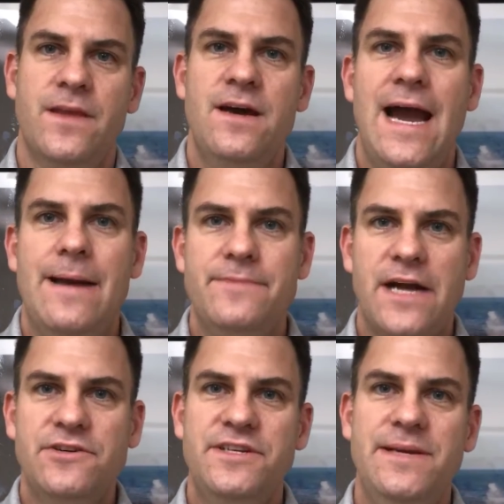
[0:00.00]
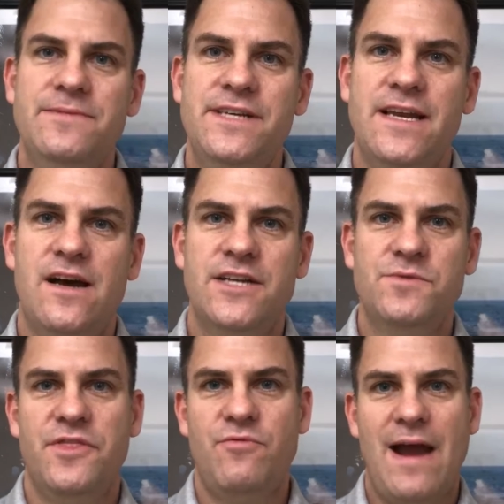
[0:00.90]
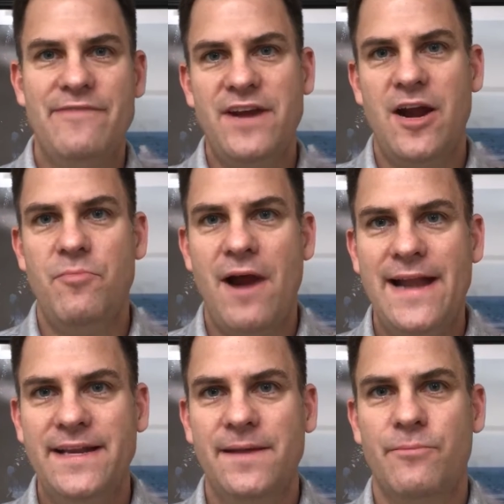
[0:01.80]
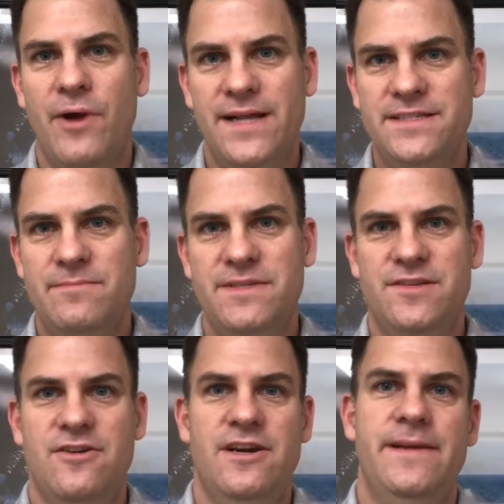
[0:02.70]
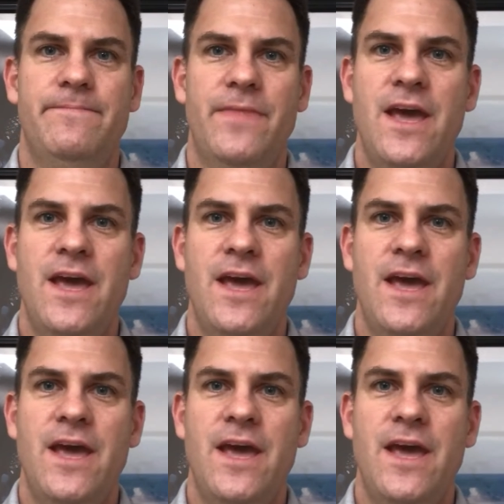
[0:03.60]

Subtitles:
Hi, I'm Dr. Tim St. Onge with Thrive Chiropractic in Branson, Missouri.